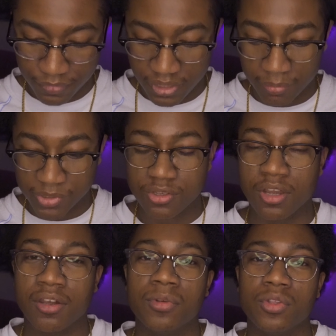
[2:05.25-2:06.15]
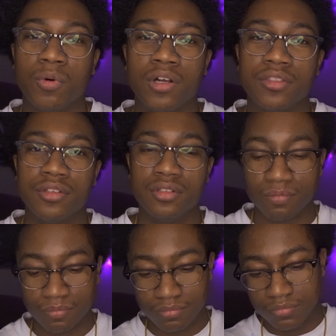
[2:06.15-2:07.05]
I'm gonna start off with the Walther.
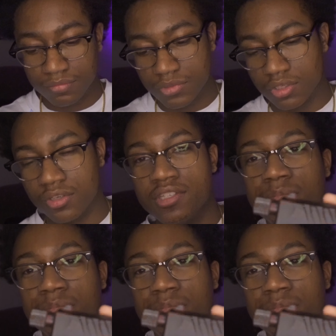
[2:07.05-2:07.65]
So this is